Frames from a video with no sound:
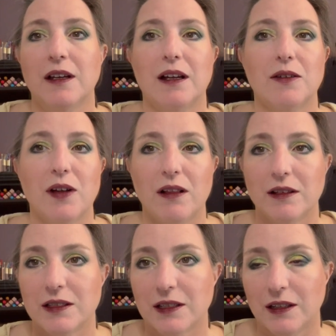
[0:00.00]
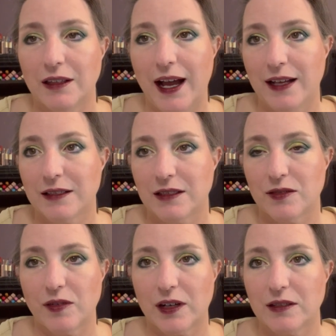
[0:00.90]
I don't know how long it's gonna last as
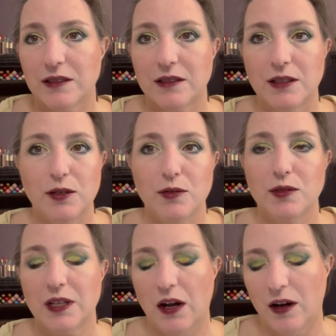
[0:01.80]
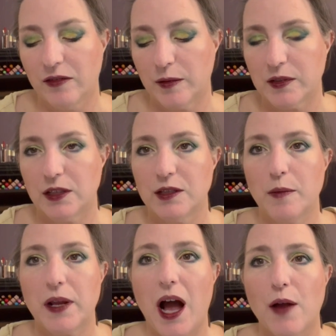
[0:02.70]
far as use, how often I'm gonna use it,
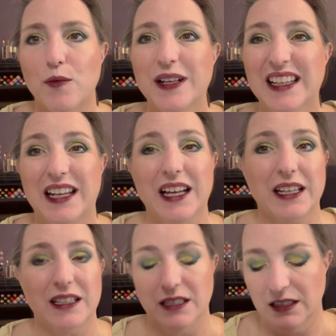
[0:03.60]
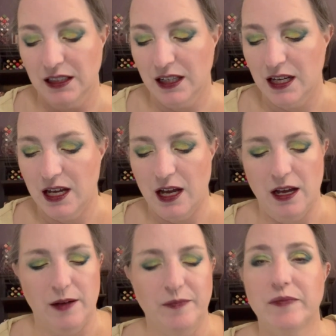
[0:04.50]
but I really like it.
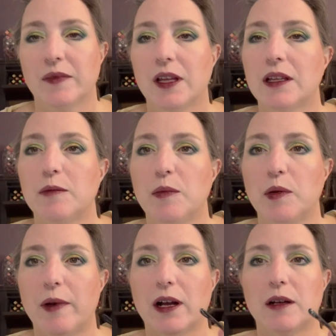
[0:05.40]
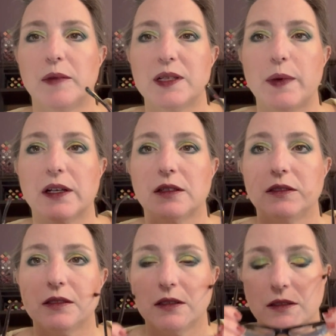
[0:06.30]
Let me put back on my spectacles.